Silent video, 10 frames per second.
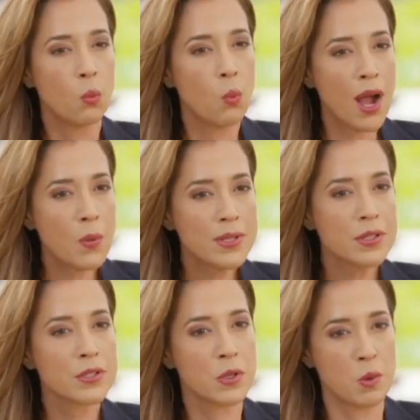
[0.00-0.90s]
Why was
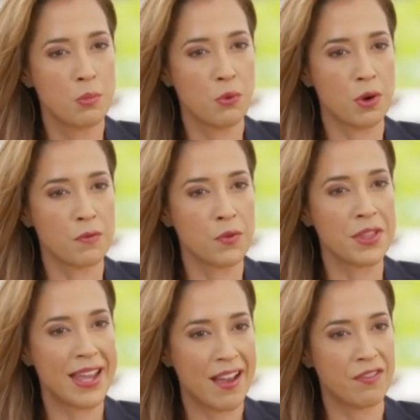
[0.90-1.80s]
it so important for
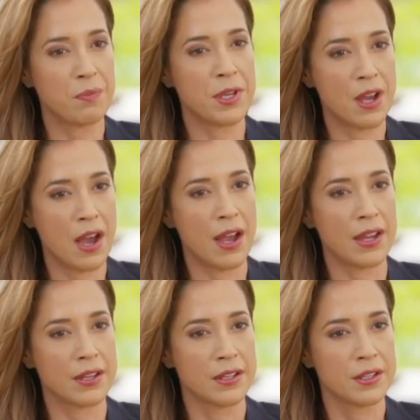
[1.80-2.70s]
the
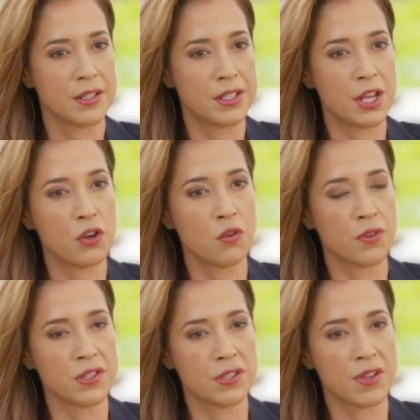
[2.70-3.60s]
FBI to take over this